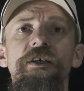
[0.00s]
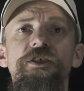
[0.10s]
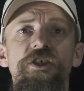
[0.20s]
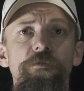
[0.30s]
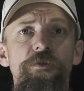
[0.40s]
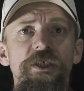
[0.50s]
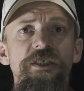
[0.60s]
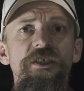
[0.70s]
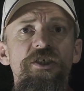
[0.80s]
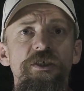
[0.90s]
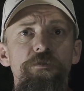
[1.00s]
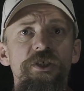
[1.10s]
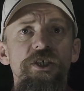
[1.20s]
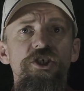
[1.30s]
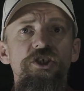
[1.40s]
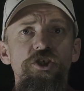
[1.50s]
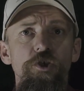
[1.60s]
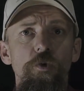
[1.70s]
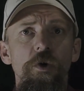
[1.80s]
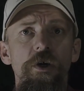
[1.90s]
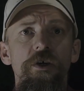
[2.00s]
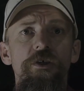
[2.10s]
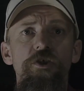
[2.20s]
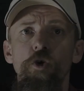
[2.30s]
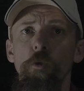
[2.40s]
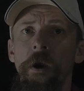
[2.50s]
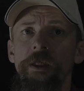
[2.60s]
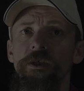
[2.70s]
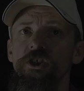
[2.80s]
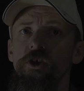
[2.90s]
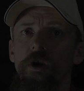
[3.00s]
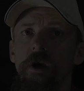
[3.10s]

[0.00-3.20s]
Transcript: Subject to Subsection 2, no pilot shall